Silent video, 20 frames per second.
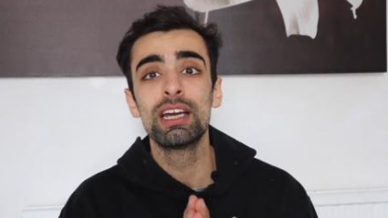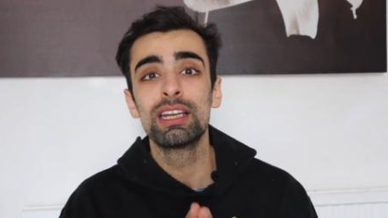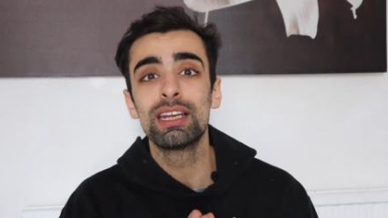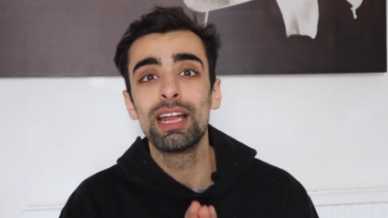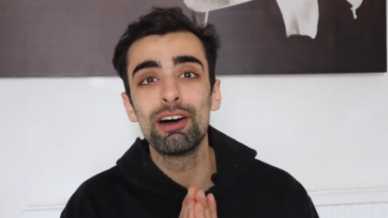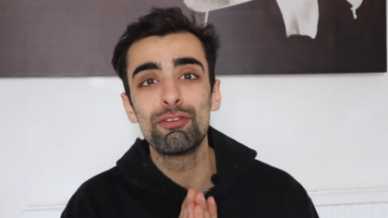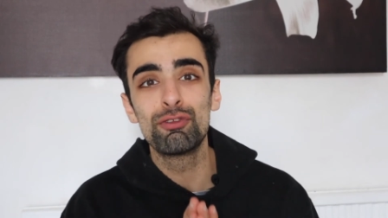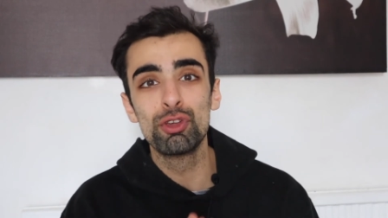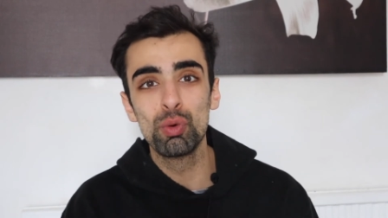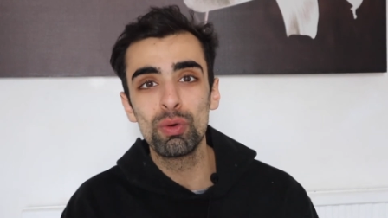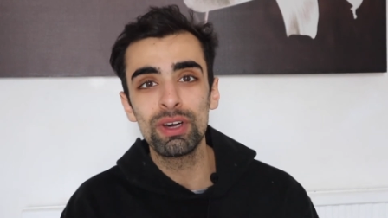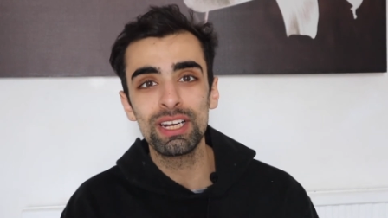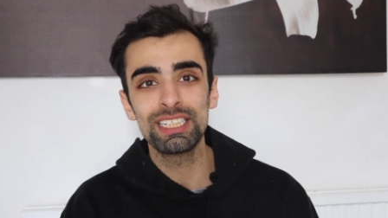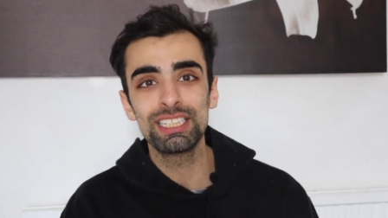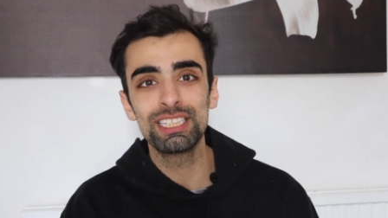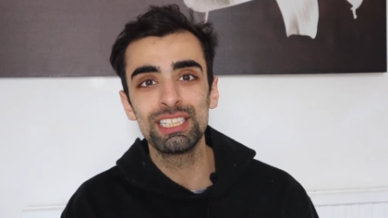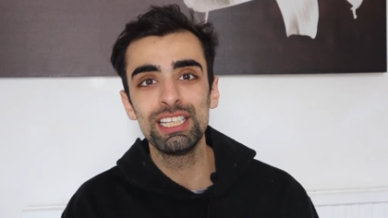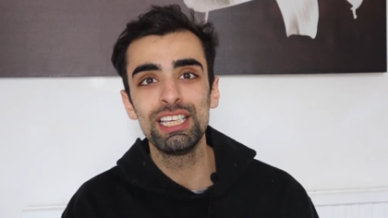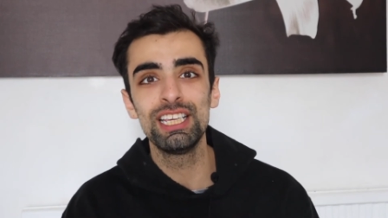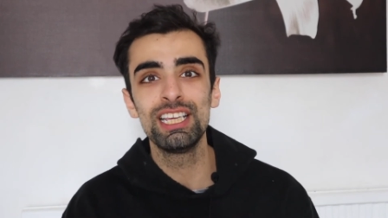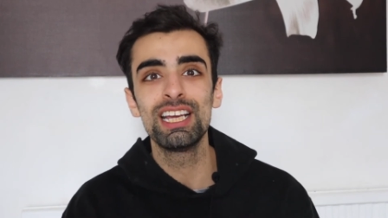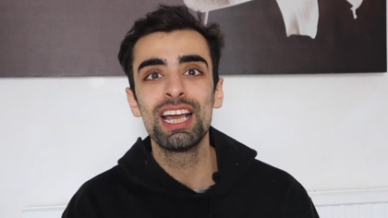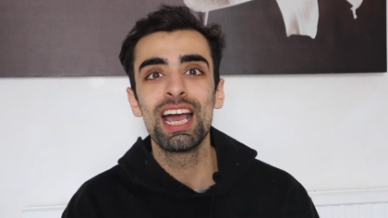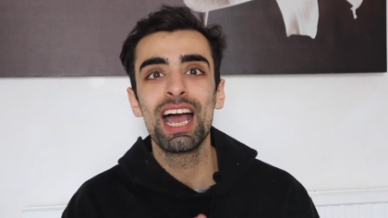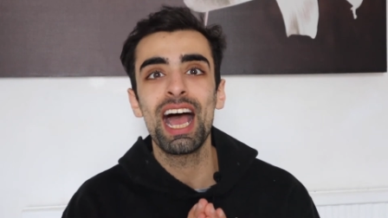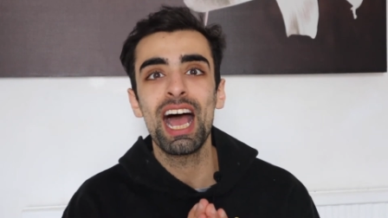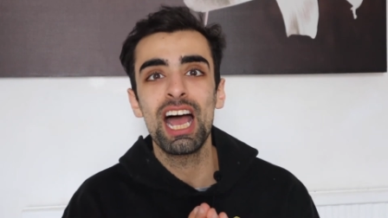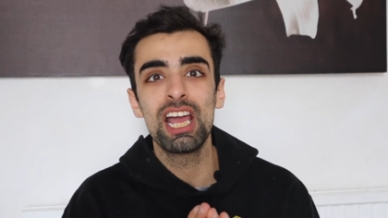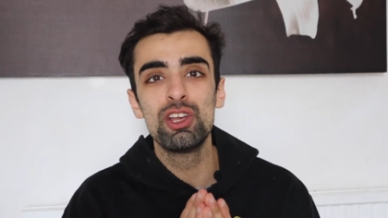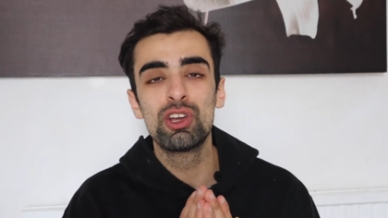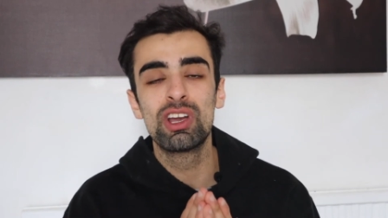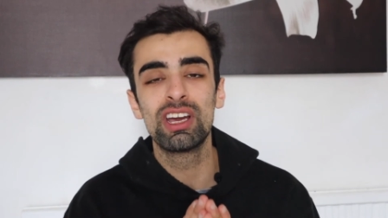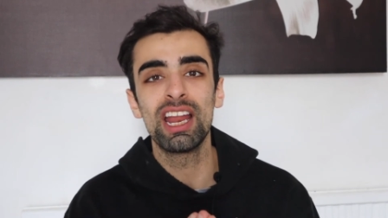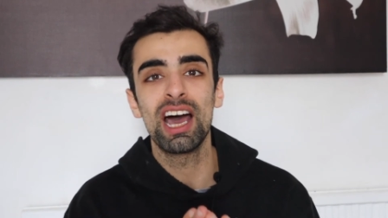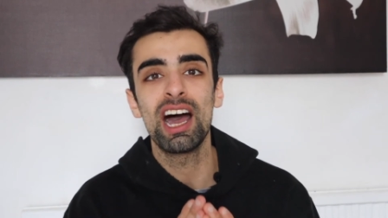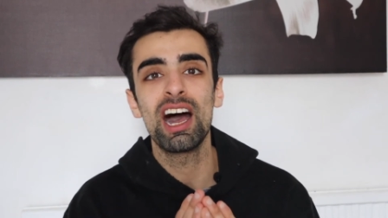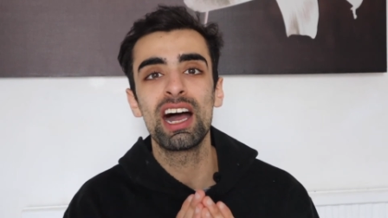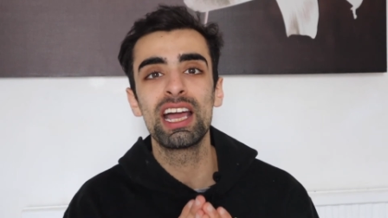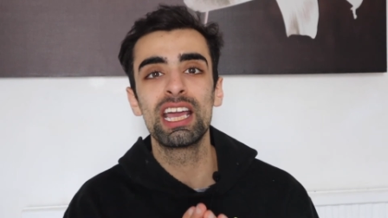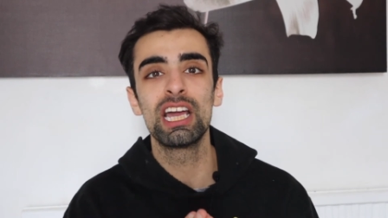Now, if you want to see how you can
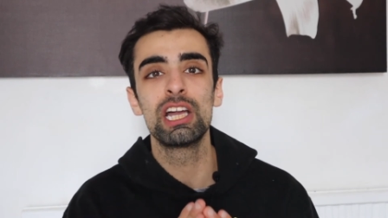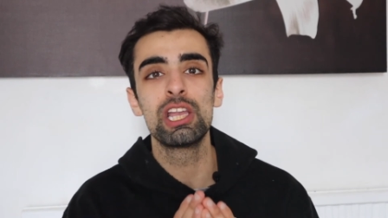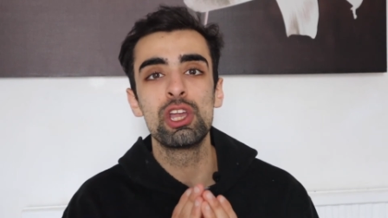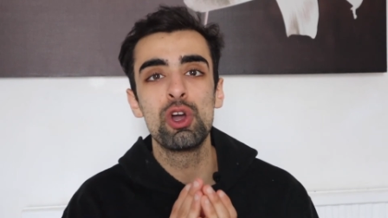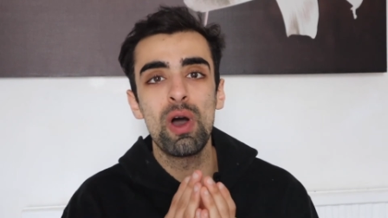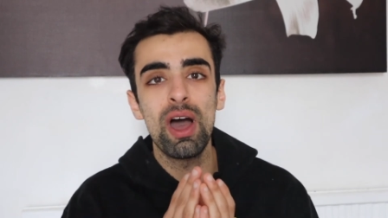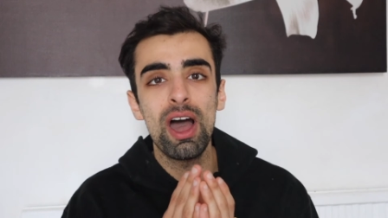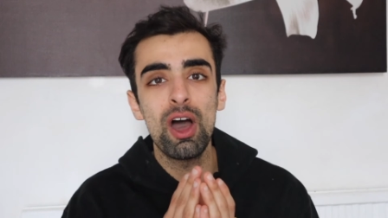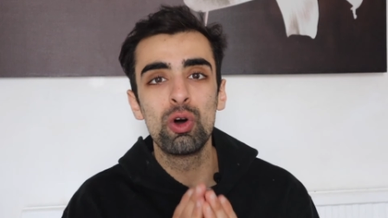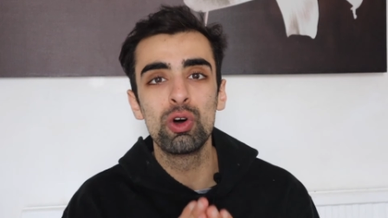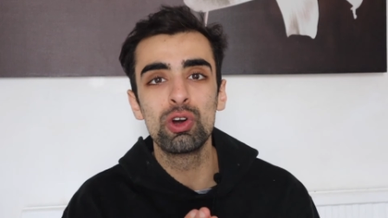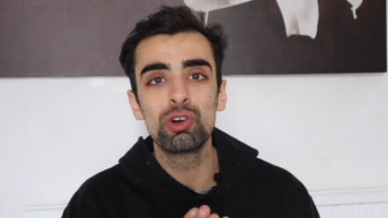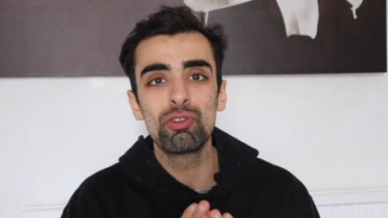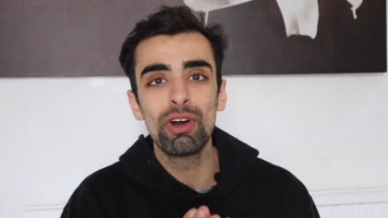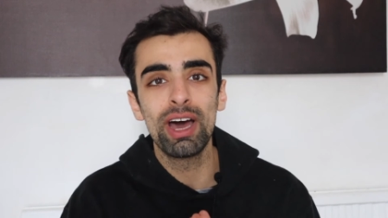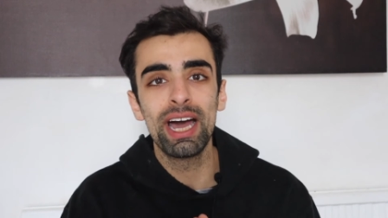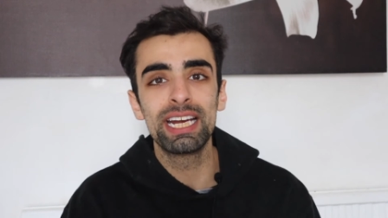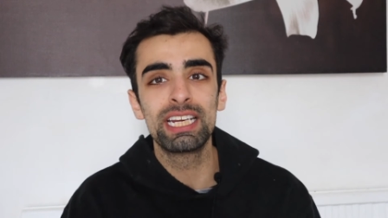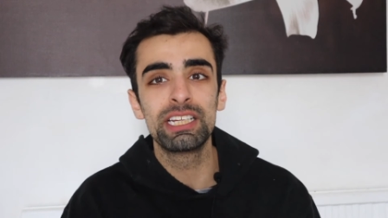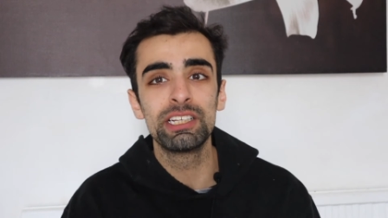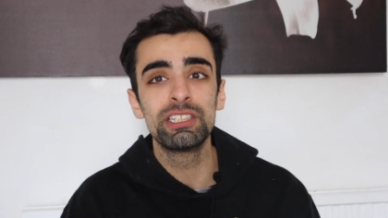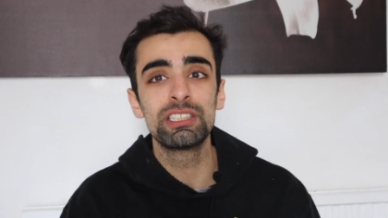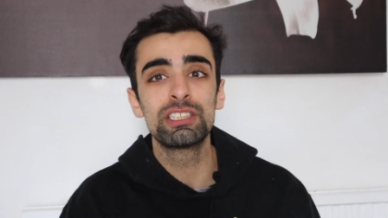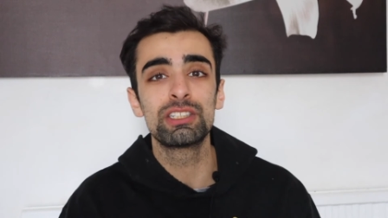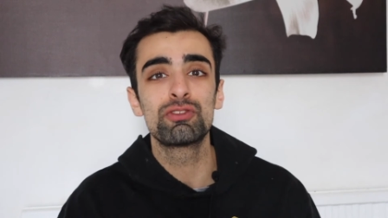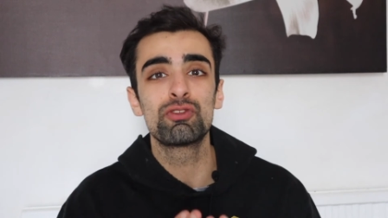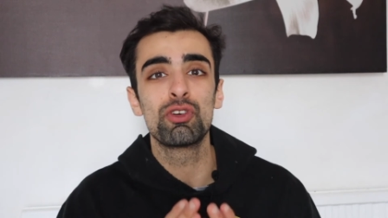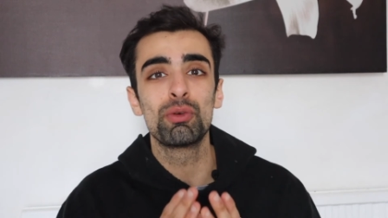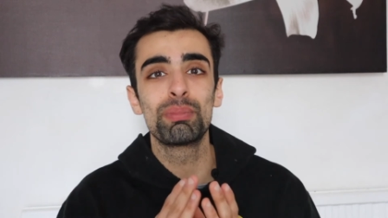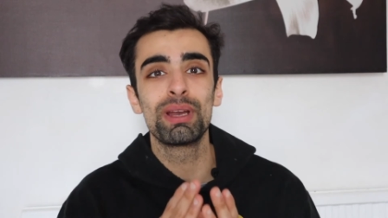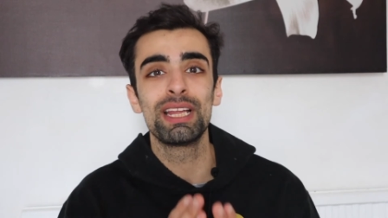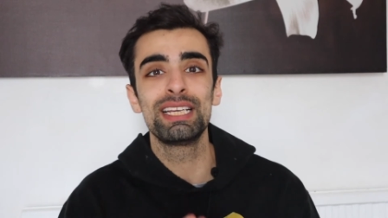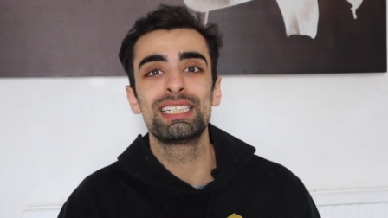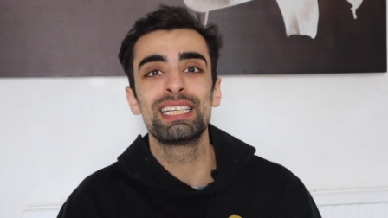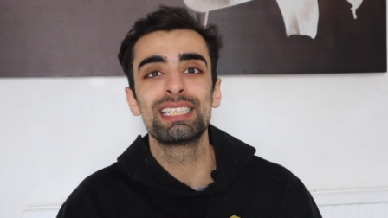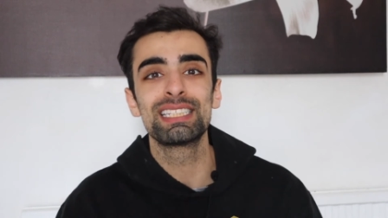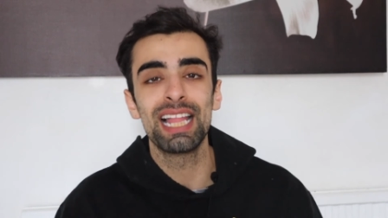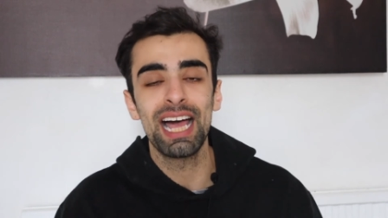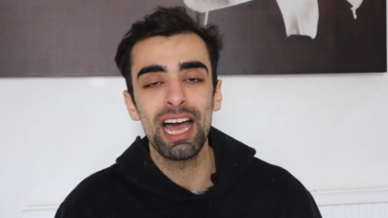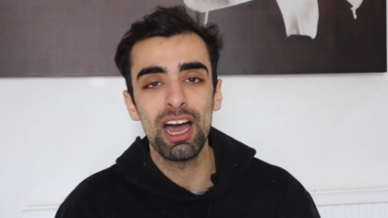hire your own writers from
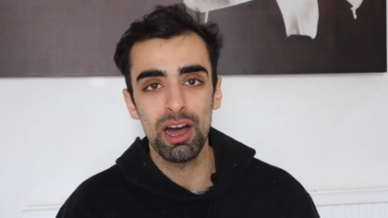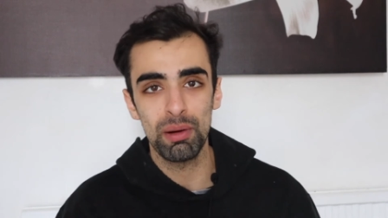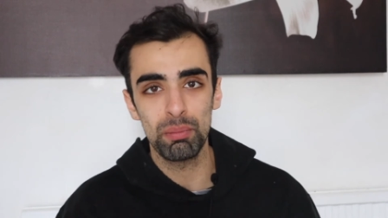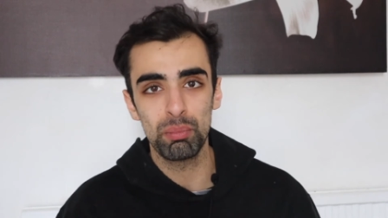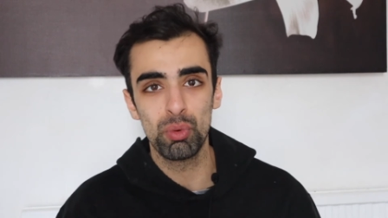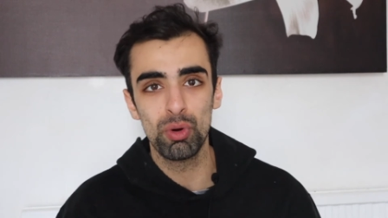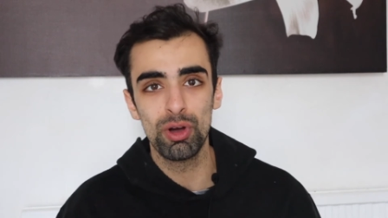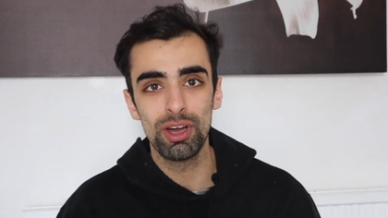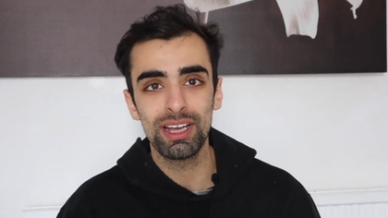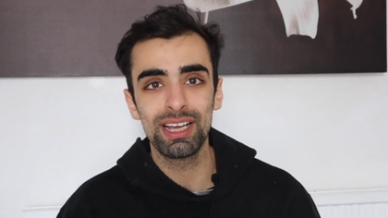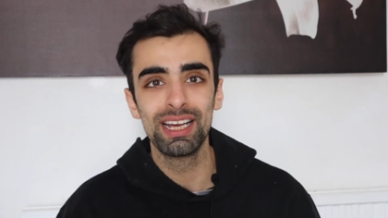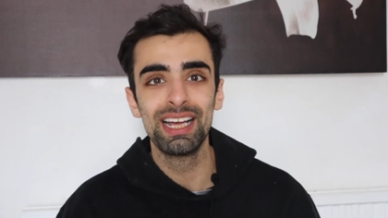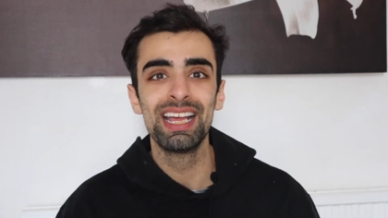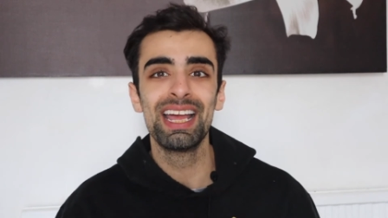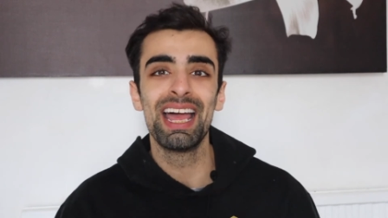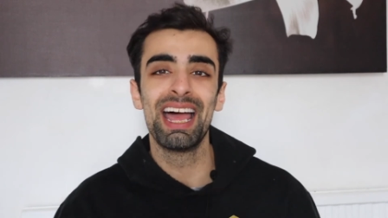places like Upwork